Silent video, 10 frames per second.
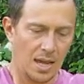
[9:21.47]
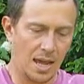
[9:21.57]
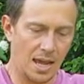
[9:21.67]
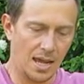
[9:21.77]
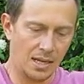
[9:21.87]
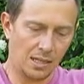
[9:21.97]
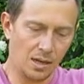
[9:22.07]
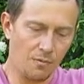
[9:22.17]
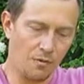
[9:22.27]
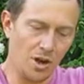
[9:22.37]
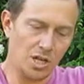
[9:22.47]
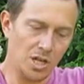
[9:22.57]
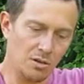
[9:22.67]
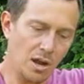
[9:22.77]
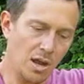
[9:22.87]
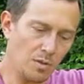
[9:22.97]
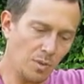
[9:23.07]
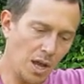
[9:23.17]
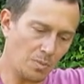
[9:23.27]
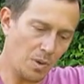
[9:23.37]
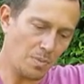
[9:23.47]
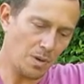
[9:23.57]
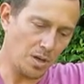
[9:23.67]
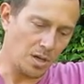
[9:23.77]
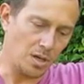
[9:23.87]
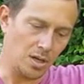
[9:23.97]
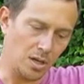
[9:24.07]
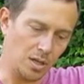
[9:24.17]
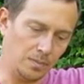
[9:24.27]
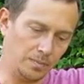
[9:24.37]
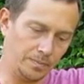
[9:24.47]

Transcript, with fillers: And some freshly ground black pepper.